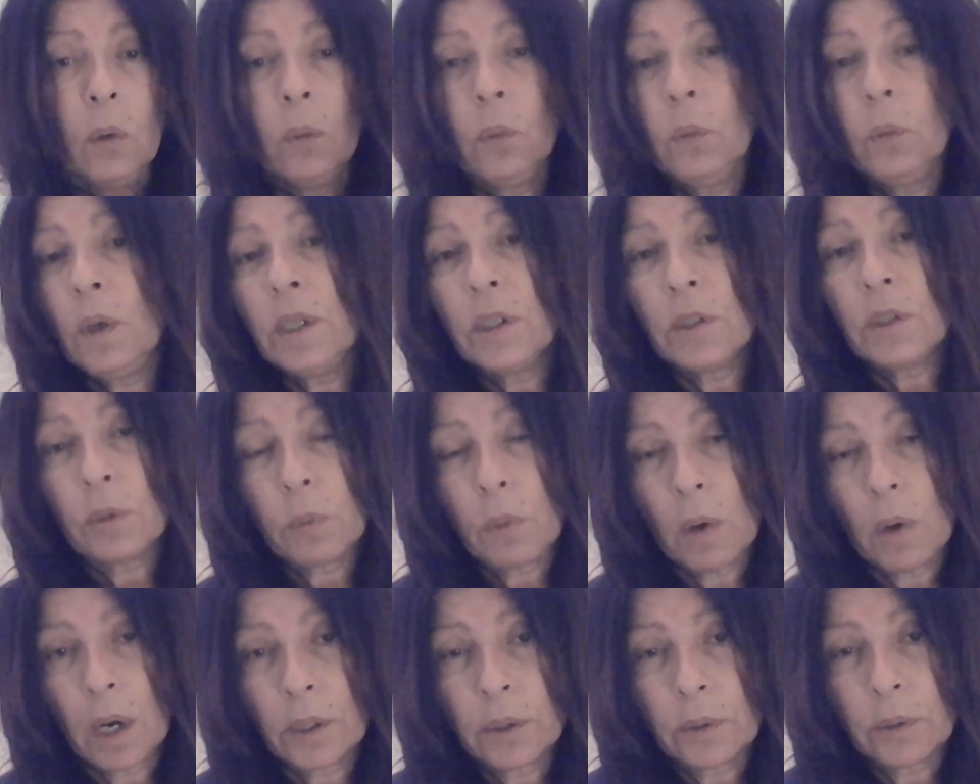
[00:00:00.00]
What
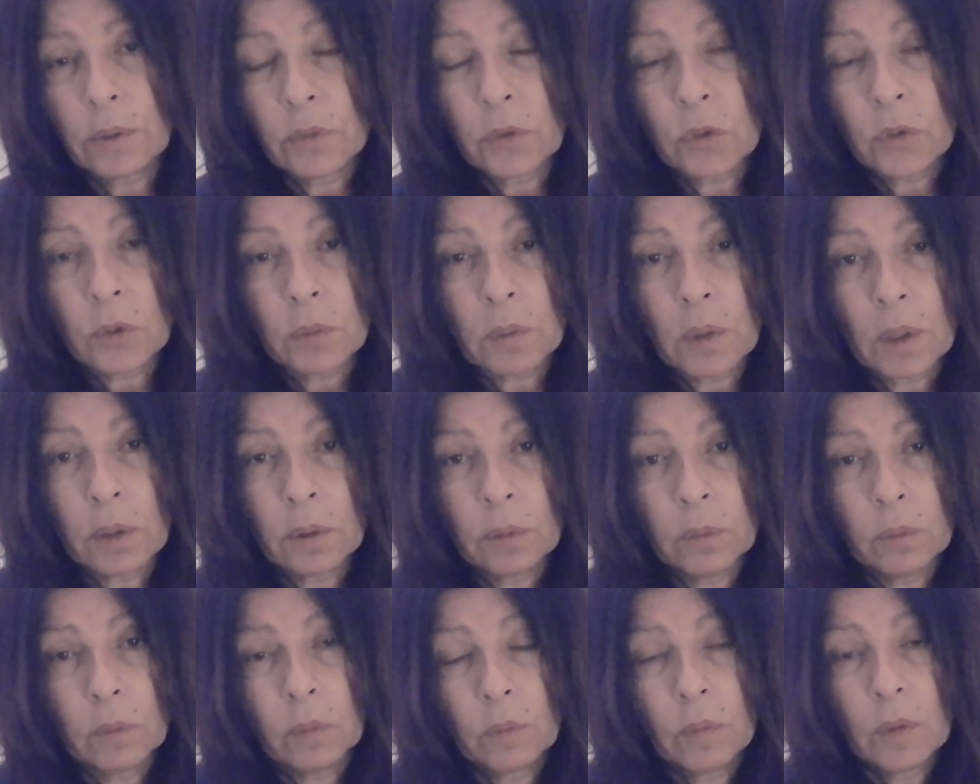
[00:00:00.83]
is water in
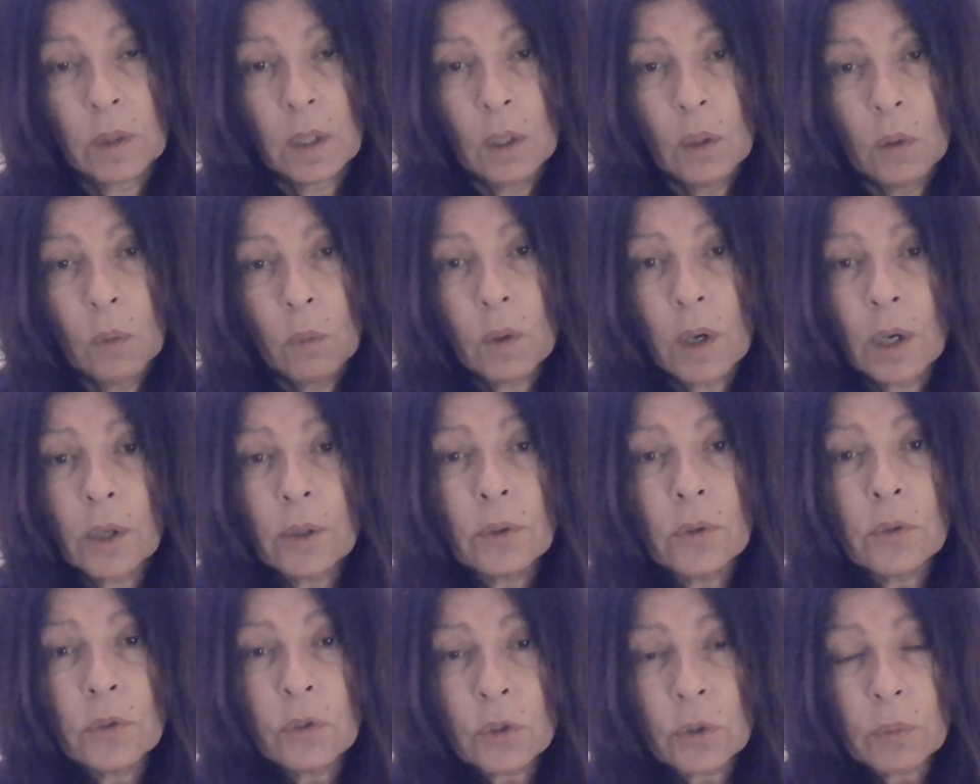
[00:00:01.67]
tarot?
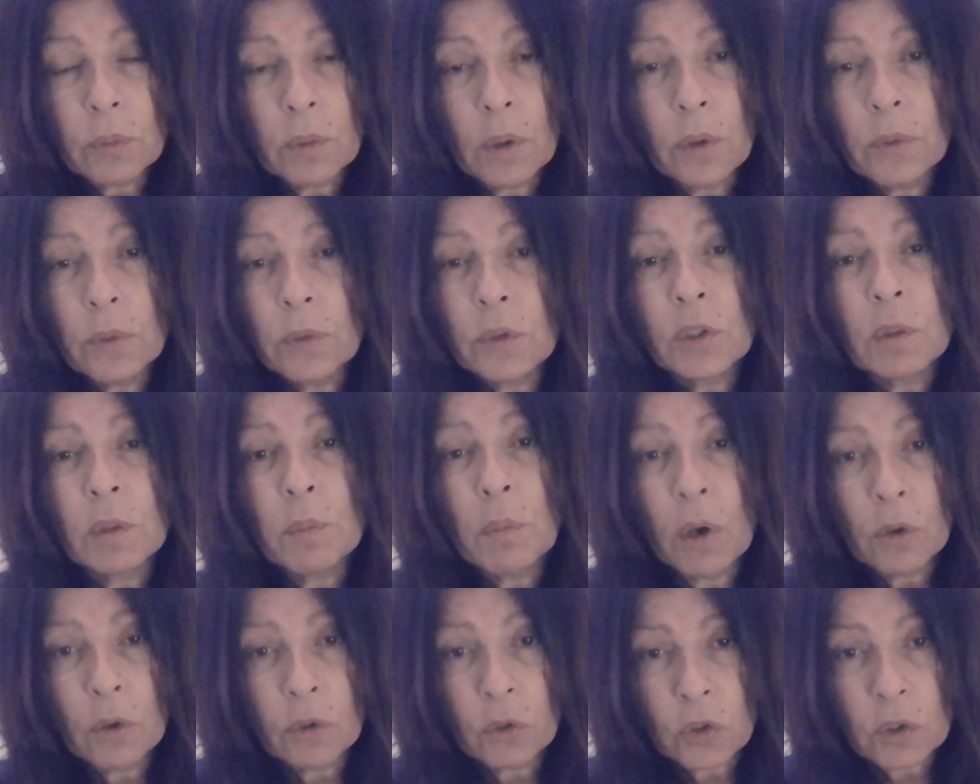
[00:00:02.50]
Water in tarot is
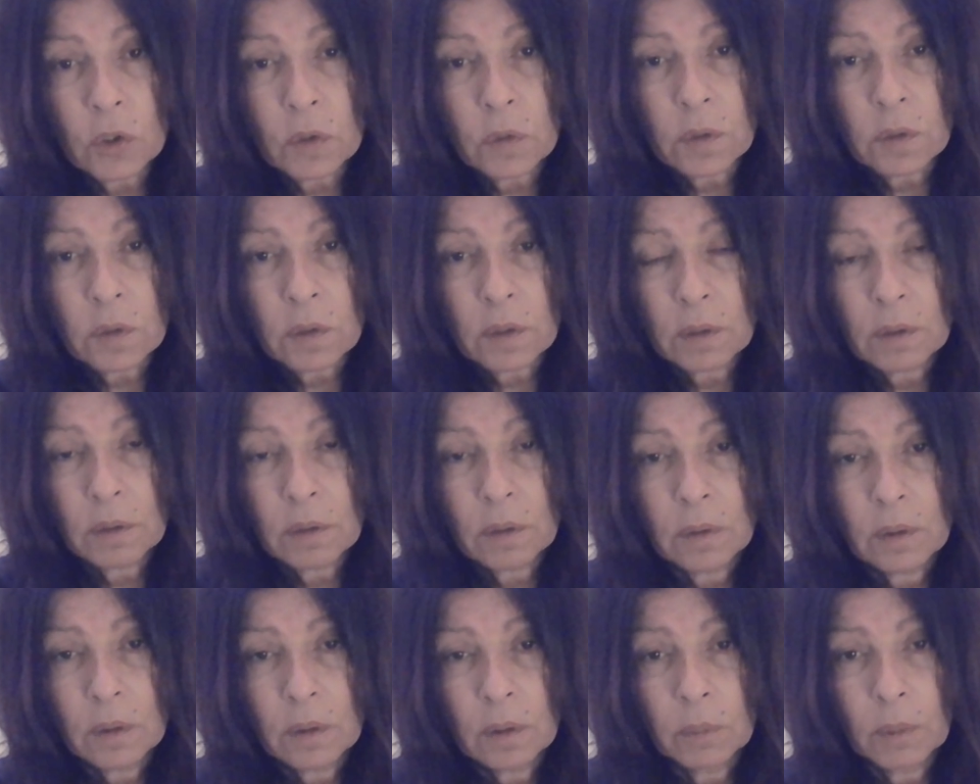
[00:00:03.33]
emotions,
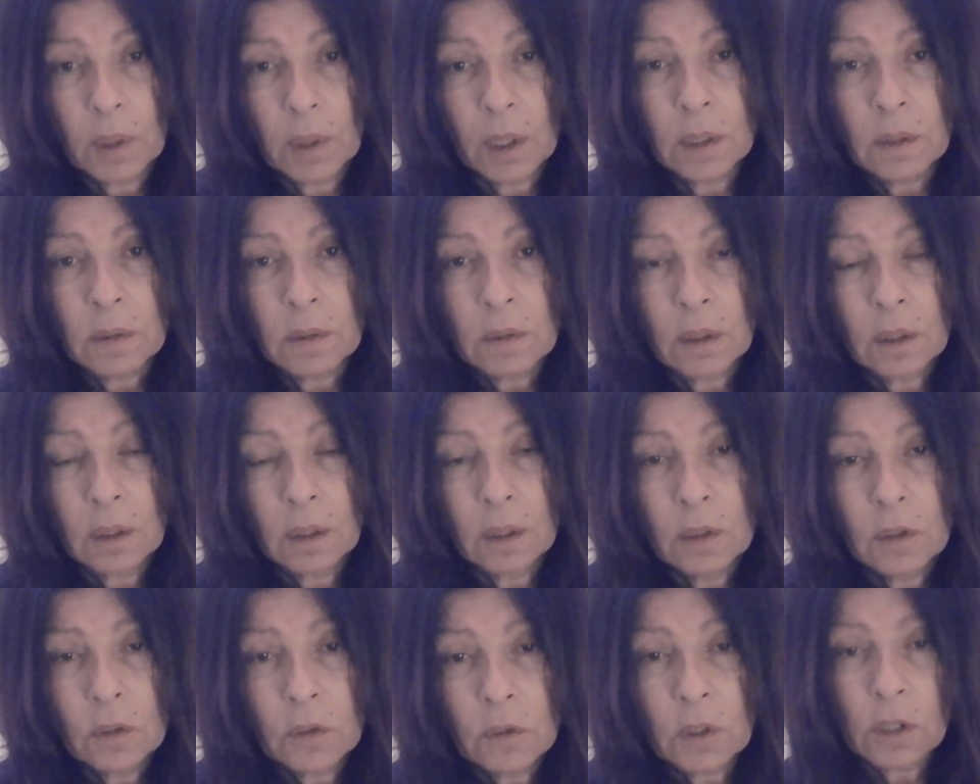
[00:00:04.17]
right?
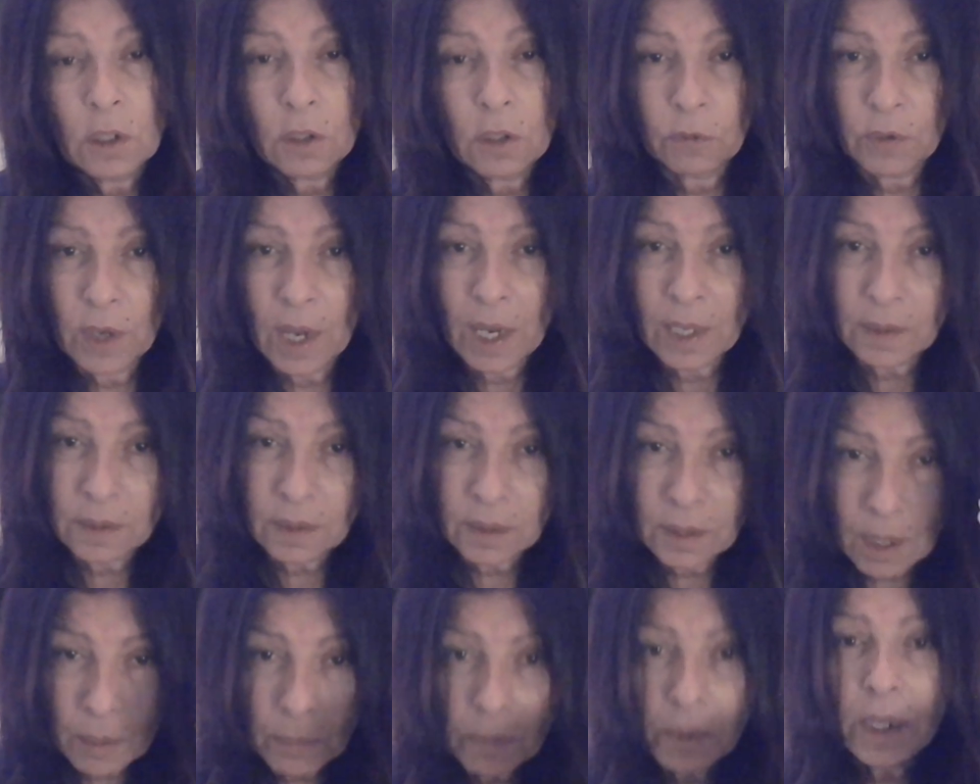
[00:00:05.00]
So you've
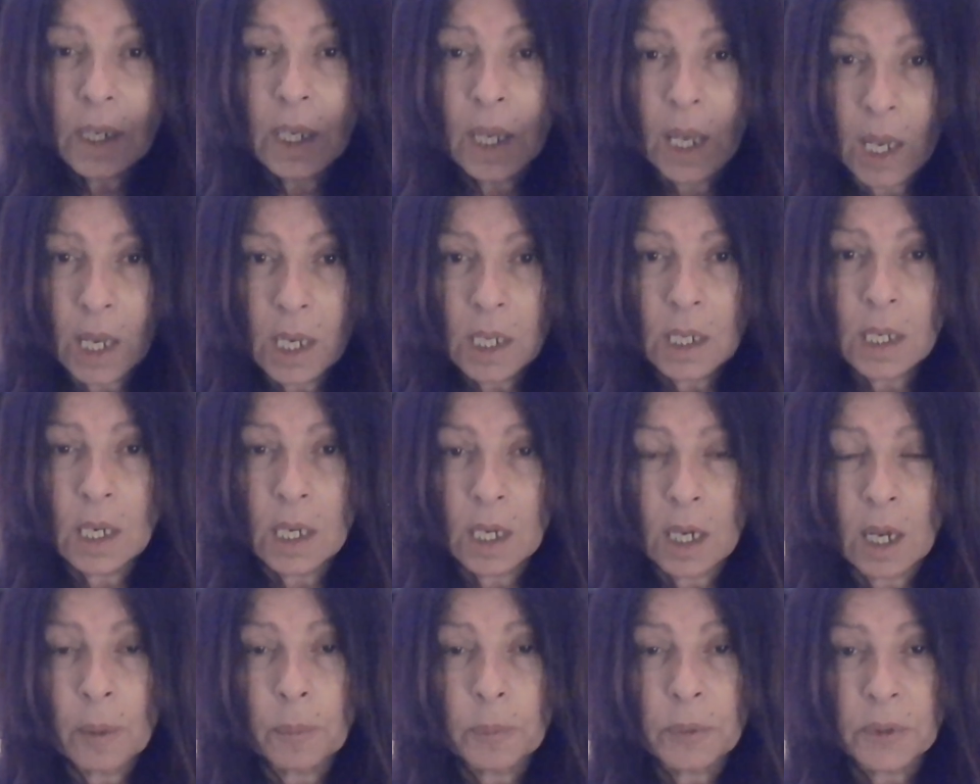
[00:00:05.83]
got somebody
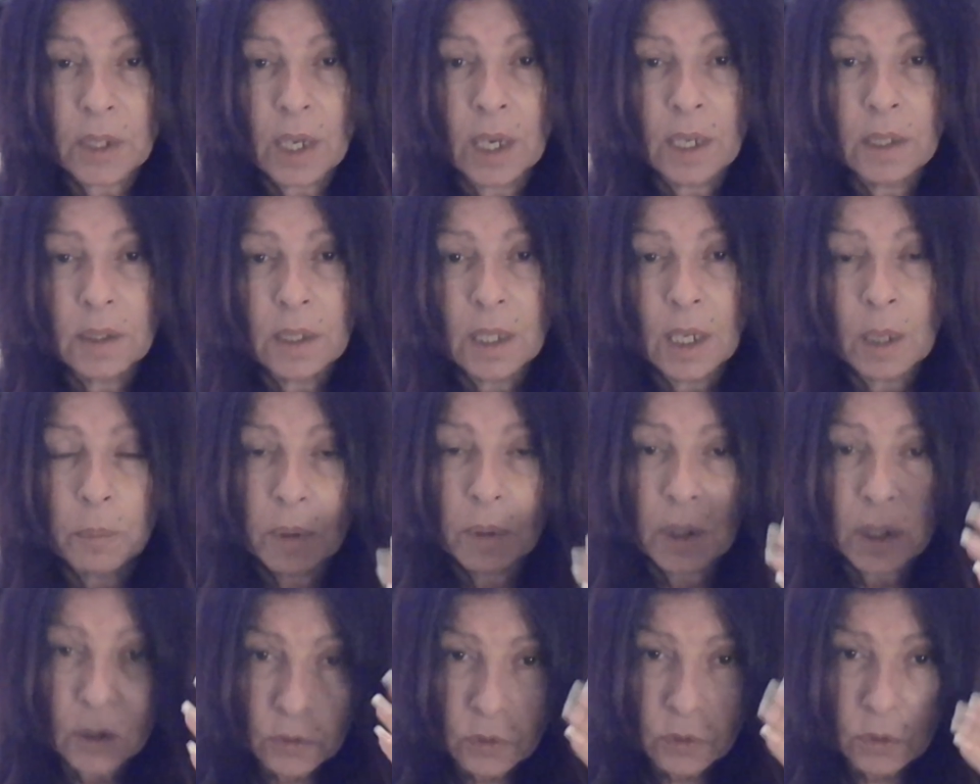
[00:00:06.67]
hanging upside down
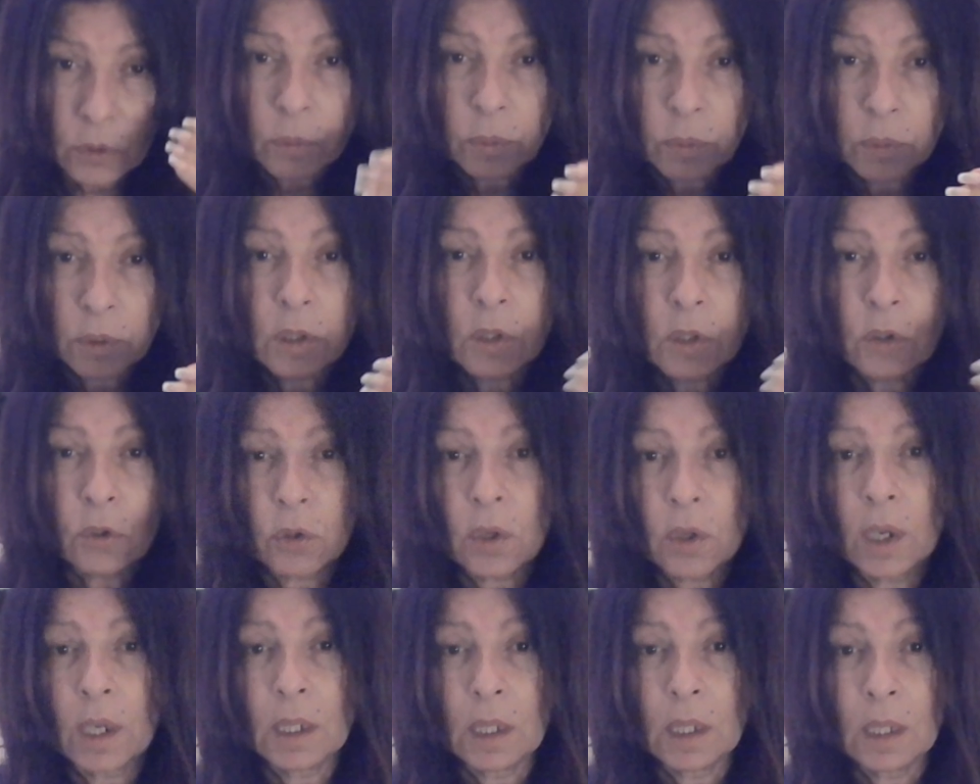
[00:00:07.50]
because they're really
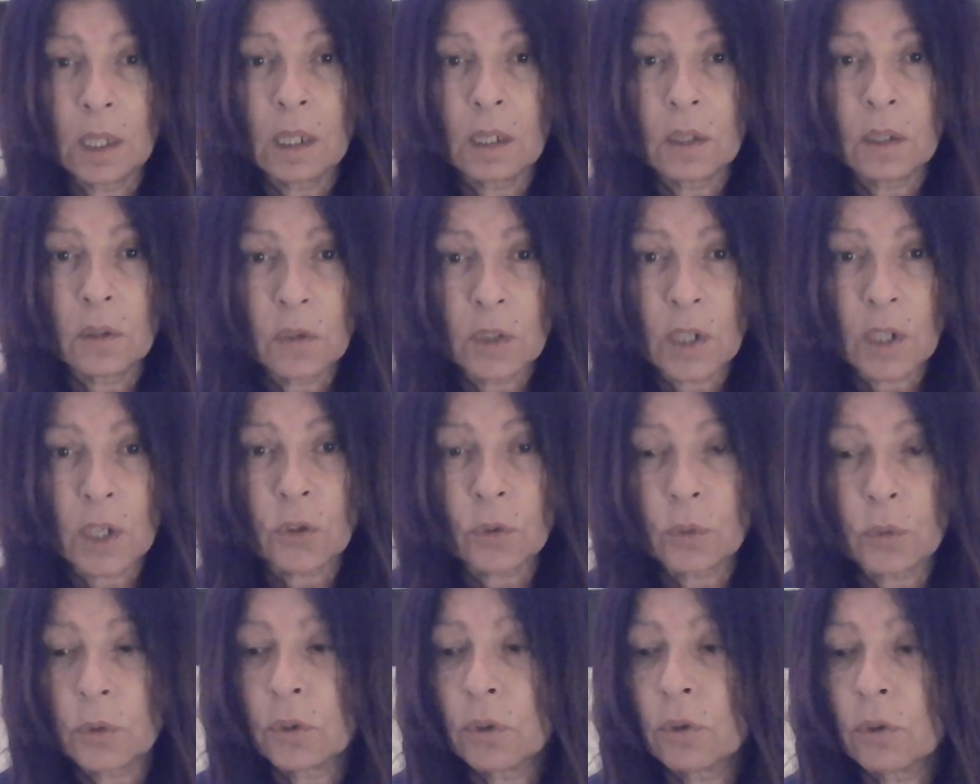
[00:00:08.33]
trying to get in
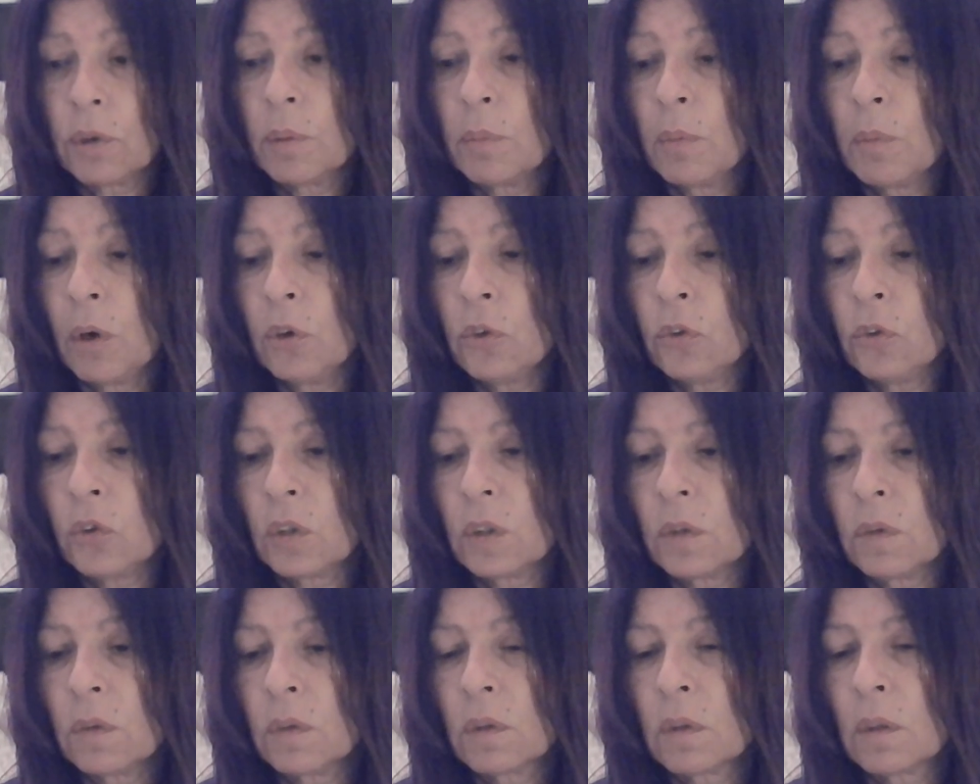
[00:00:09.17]
touch with their
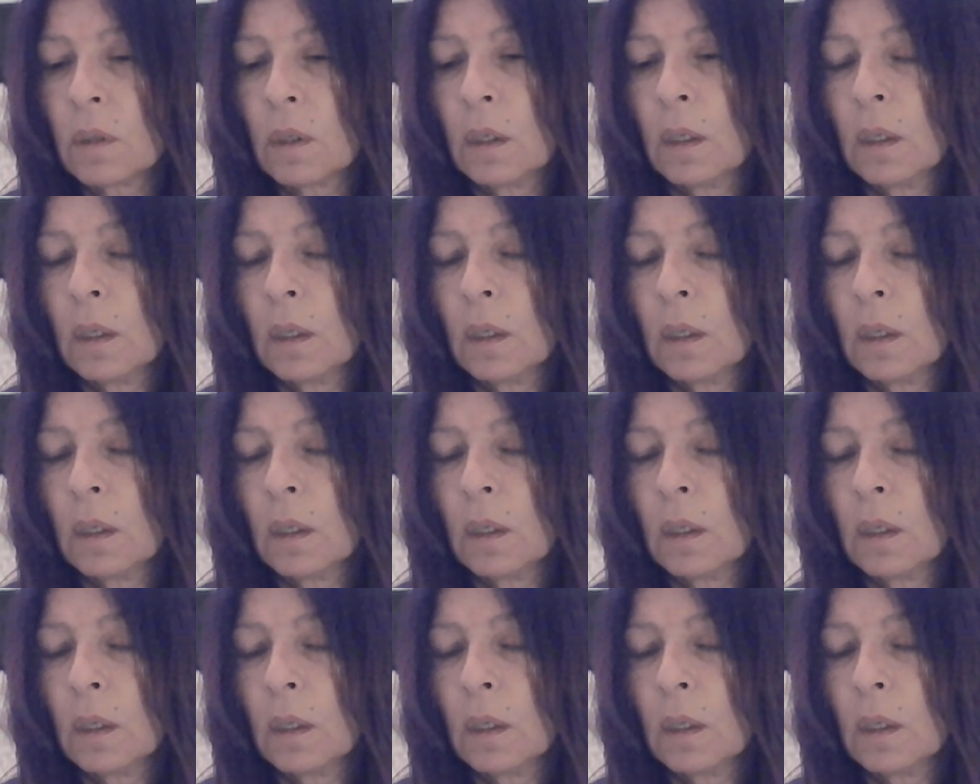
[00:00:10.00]
emotions.